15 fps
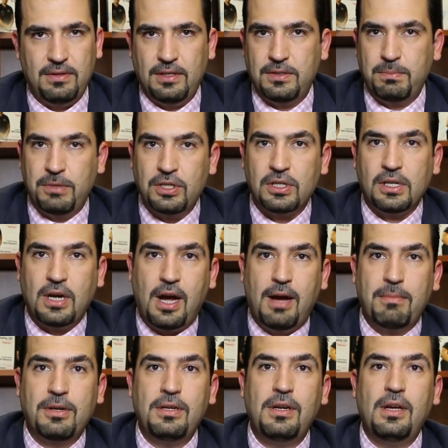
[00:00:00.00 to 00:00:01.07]
It's much
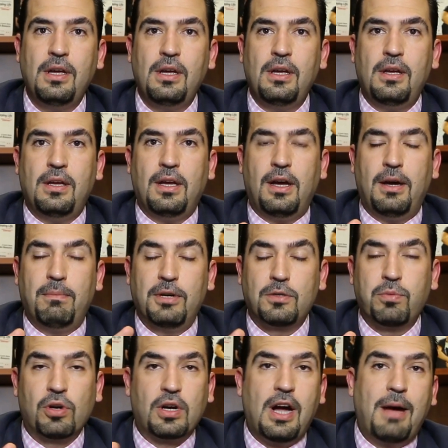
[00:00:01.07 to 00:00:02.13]

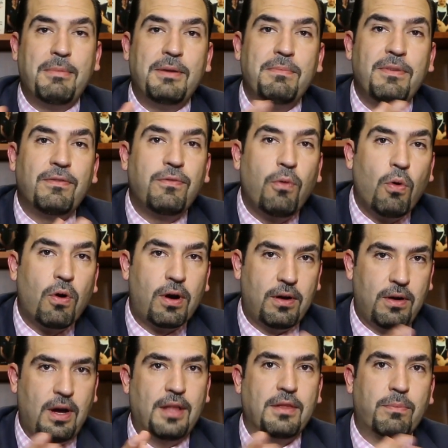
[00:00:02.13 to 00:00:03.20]
more common
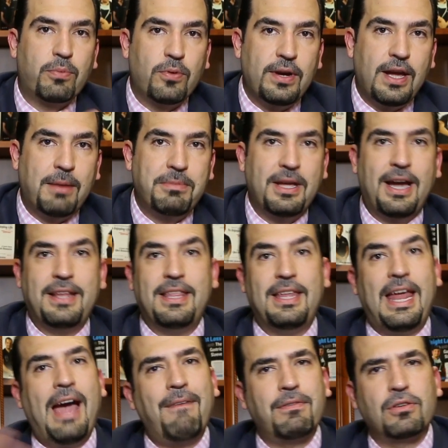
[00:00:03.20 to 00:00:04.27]
before on the pre-op diet
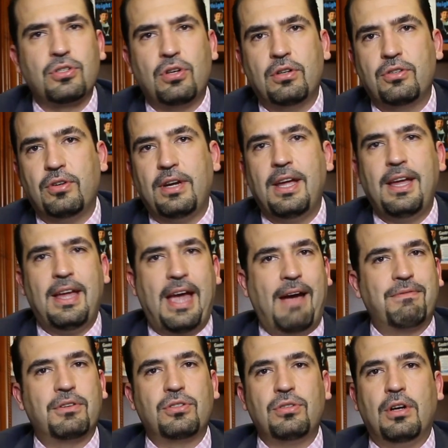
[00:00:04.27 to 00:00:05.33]
than after surgery.
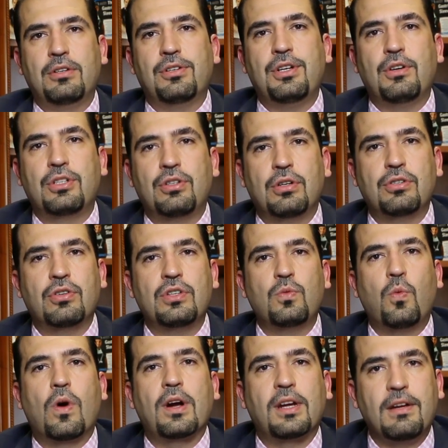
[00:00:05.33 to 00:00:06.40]
After surgery, your surgery is
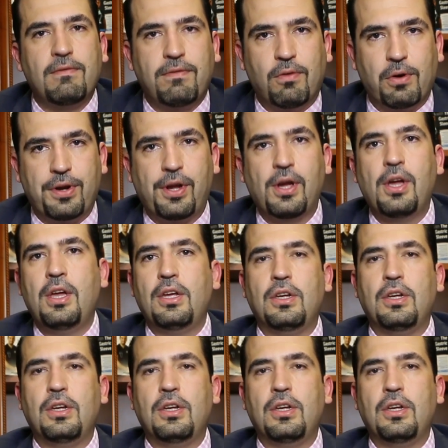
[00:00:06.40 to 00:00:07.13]
working for you.